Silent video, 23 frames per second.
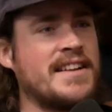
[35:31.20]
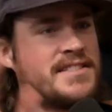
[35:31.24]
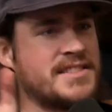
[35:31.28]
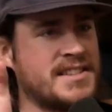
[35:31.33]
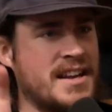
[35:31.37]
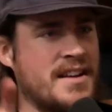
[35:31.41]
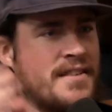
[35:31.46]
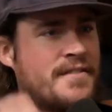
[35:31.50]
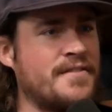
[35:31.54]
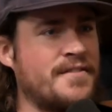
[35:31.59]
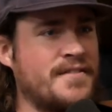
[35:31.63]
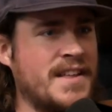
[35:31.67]

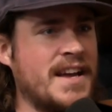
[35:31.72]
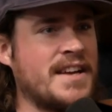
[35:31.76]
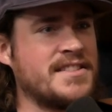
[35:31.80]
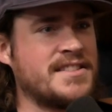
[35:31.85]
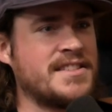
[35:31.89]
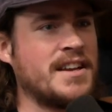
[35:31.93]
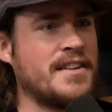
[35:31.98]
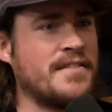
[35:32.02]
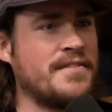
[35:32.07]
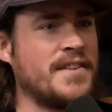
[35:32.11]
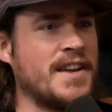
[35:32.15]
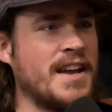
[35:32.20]
stuff
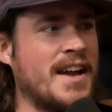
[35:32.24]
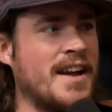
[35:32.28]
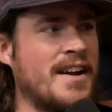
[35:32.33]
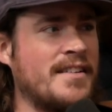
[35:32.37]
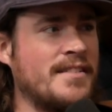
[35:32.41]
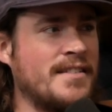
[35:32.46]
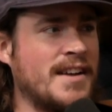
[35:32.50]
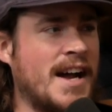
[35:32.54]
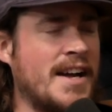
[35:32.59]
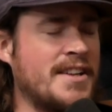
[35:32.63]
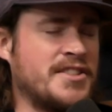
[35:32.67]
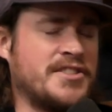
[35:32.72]
yeah,
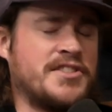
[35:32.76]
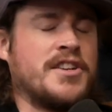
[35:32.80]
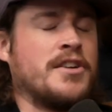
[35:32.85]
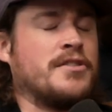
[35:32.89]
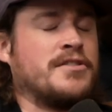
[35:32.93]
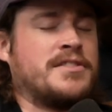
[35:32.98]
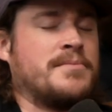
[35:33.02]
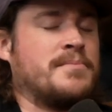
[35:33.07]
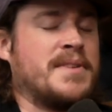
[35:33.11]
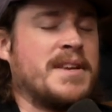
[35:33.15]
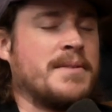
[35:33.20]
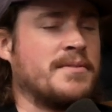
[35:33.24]
like, I just know
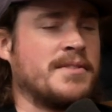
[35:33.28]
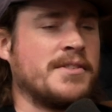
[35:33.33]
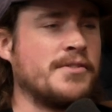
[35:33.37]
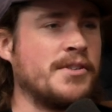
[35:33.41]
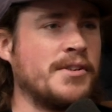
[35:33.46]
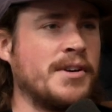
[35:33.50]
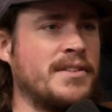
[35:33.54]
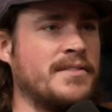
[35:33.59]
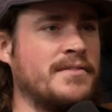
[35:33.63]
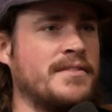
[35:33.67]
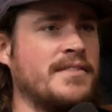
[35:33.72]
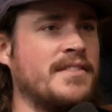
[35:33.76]
some people who
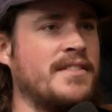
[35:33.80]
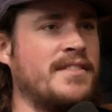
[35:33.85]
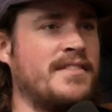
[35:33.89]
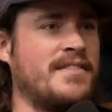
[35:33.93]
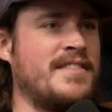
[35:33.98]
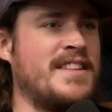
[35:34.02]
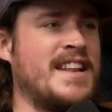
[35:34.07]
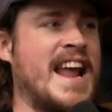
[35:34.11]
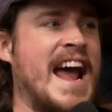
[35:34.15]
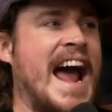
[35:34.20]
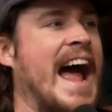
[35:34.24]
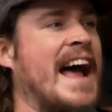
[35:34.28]
are
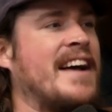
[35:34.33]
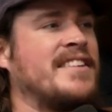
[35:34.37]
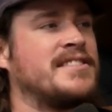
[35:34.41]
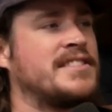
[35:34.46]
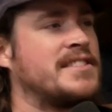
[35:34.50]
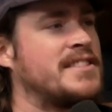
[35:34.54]
nasty